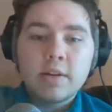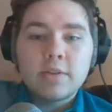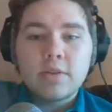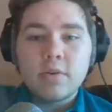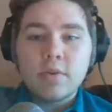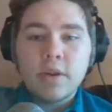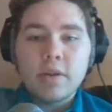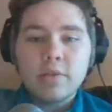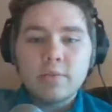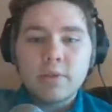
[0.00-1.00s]
So
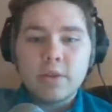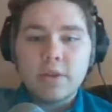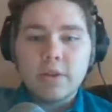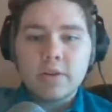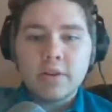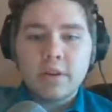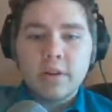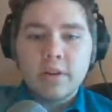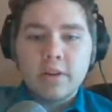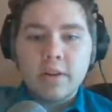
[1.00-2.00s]
yellow has been here.
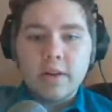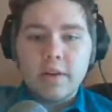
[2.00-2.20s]
They